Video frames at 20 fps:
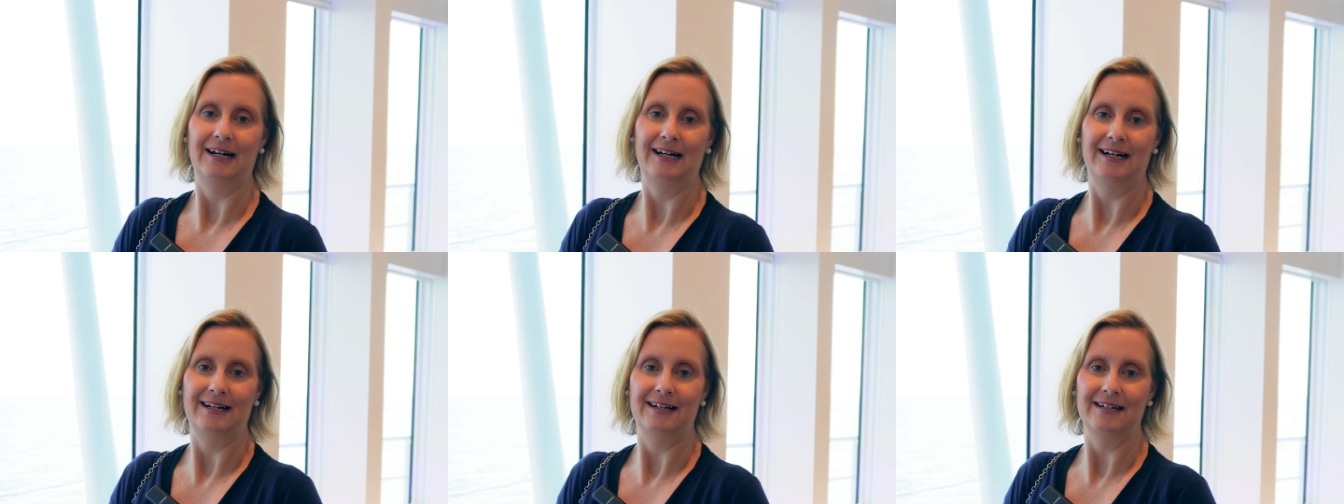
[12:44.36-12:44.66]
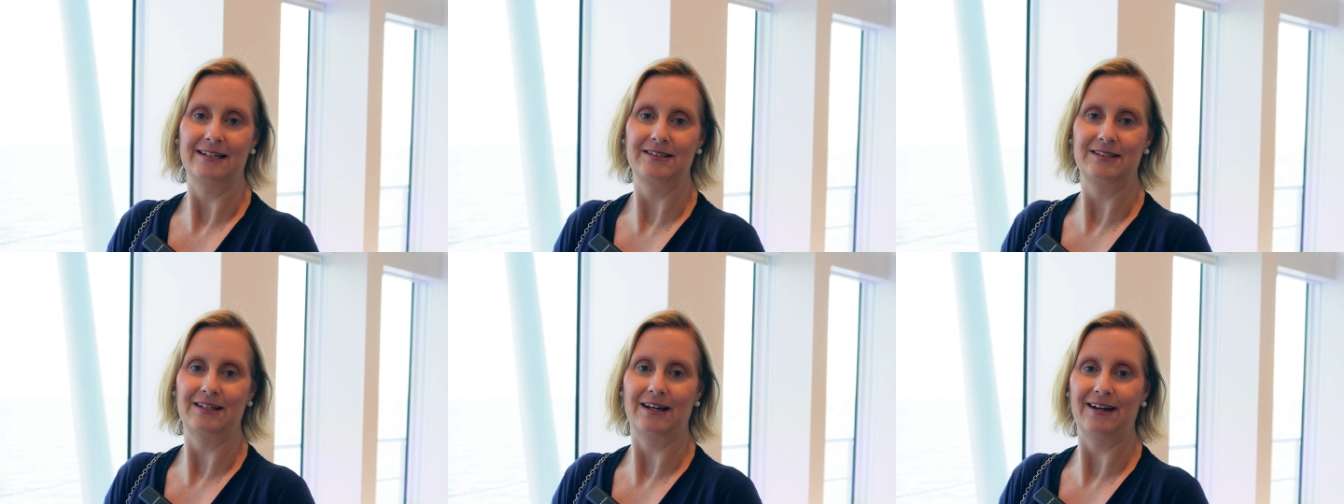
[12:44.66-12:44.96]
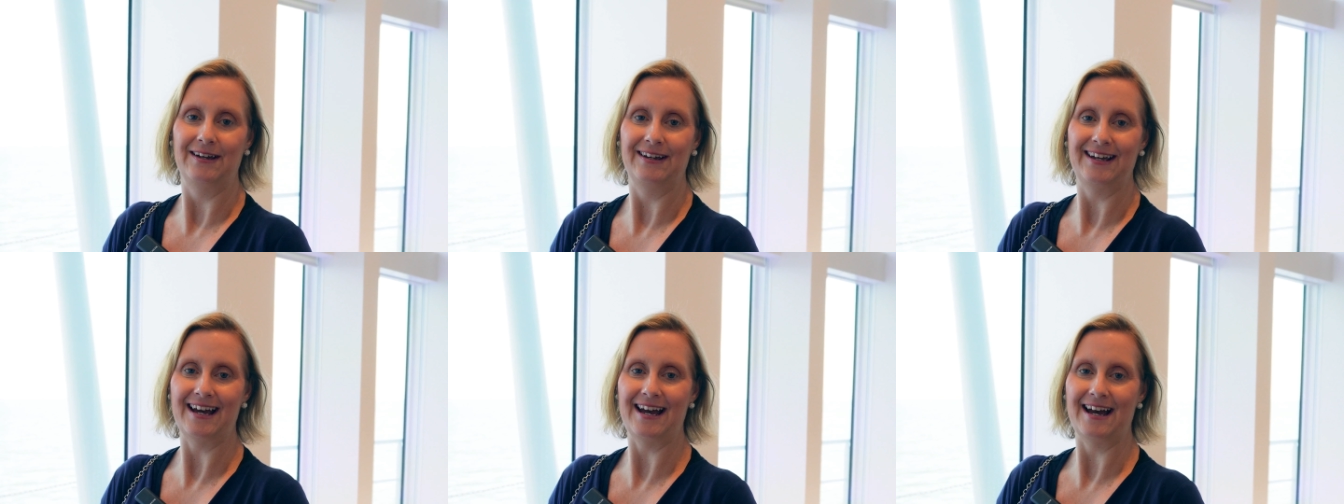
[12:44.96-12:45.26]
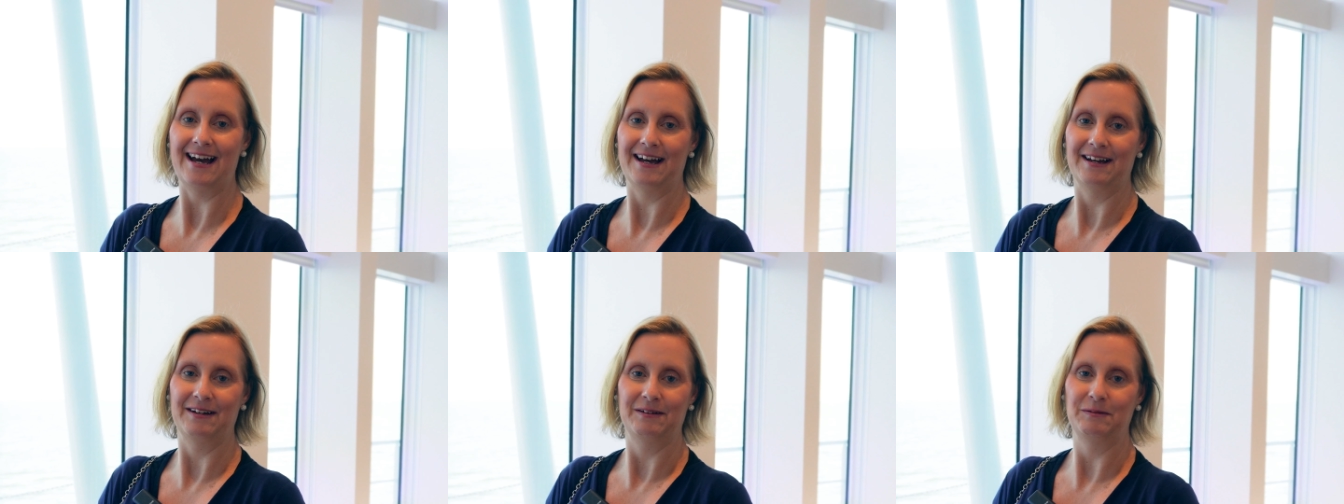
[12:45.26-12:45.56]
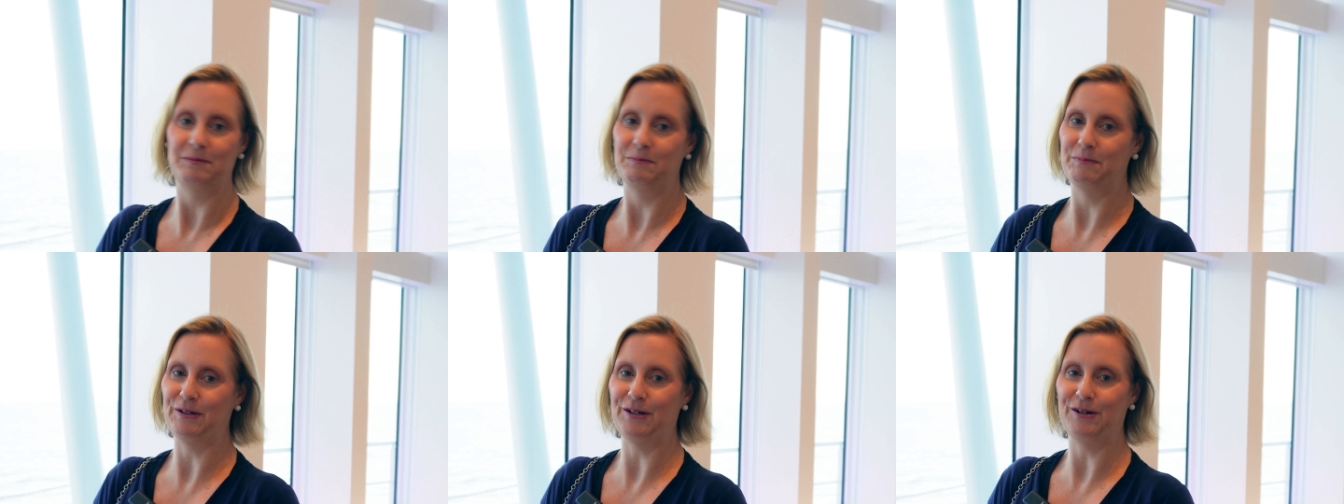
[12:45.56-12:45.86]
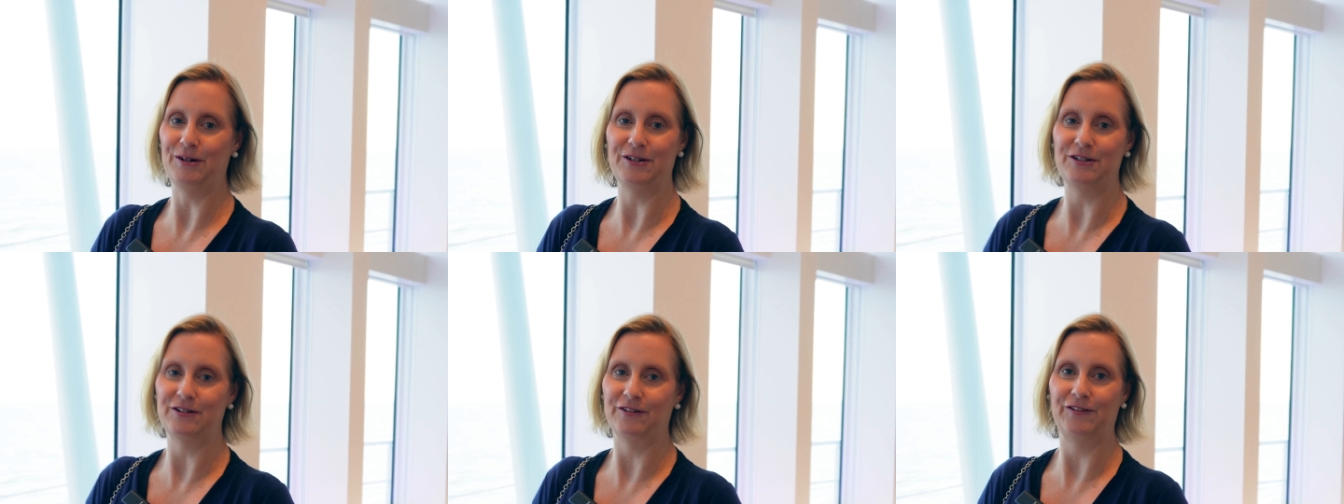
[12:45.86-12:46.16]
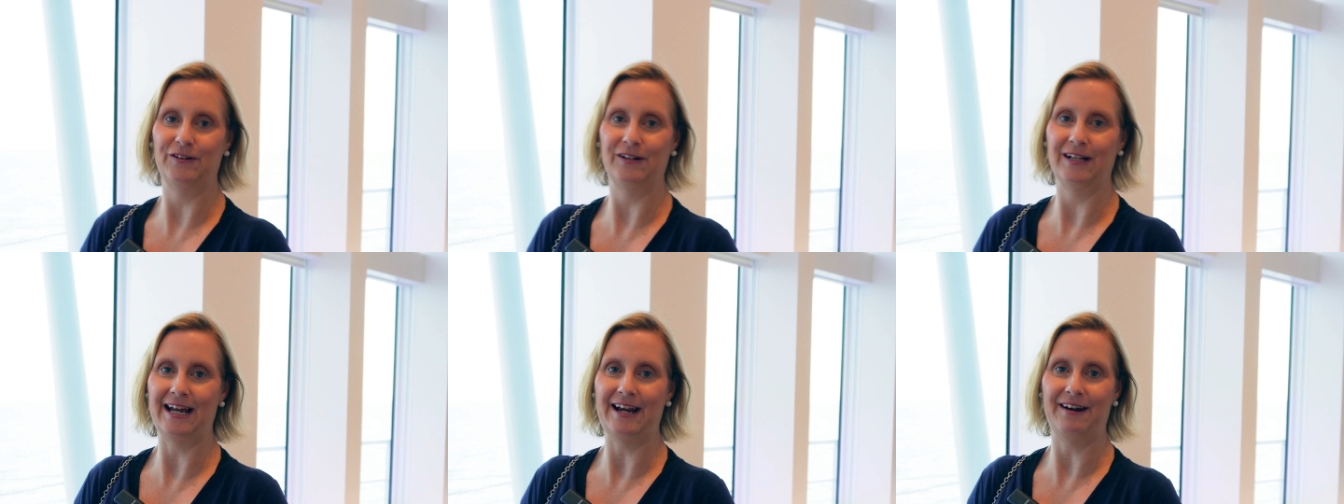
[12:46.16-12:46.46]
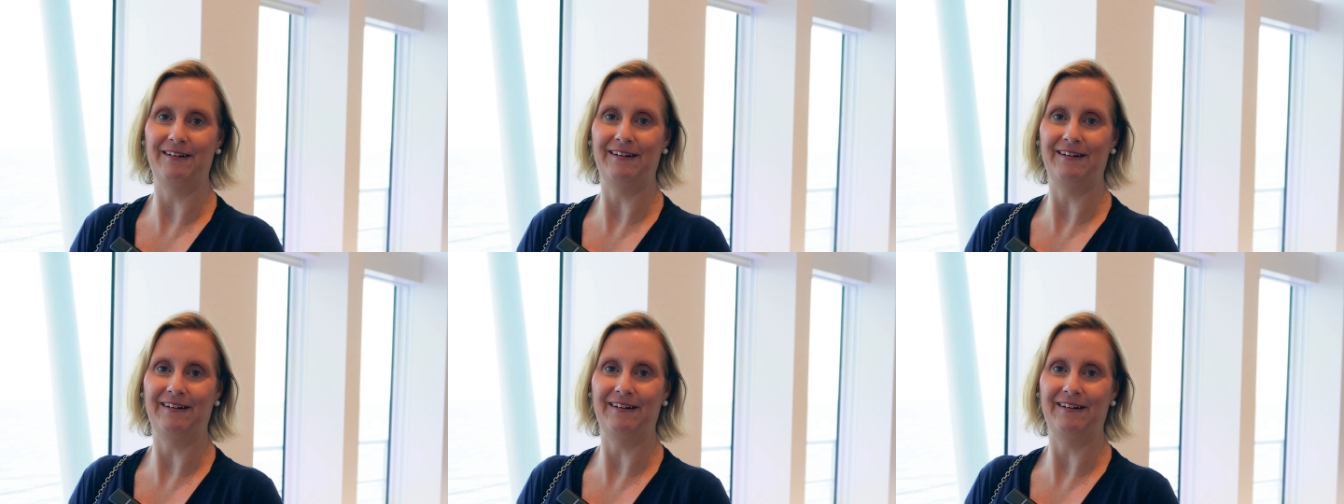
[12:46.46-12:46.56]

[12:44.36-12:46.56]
uh, so yeah, beautiful